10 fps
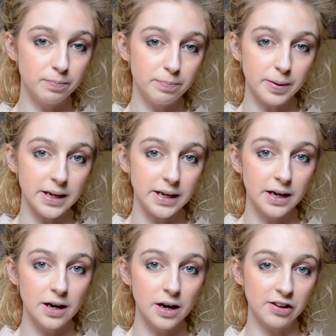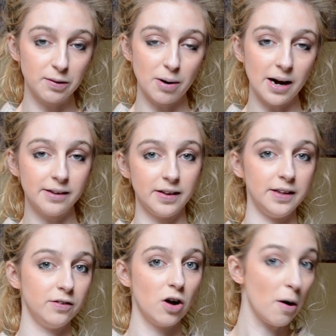be a surprise that
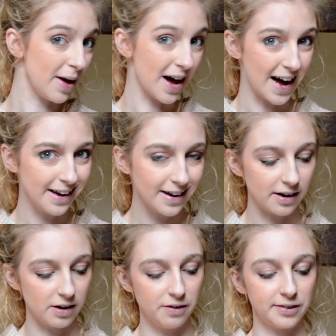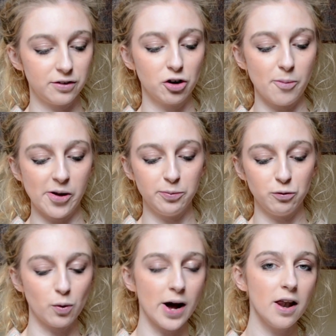it's not a bit higher, I don't know, because I talk about this movie
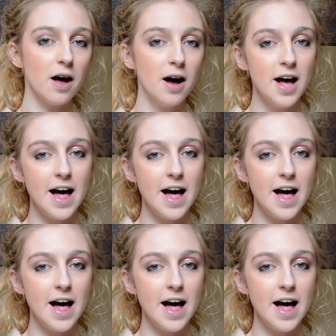quite a lot,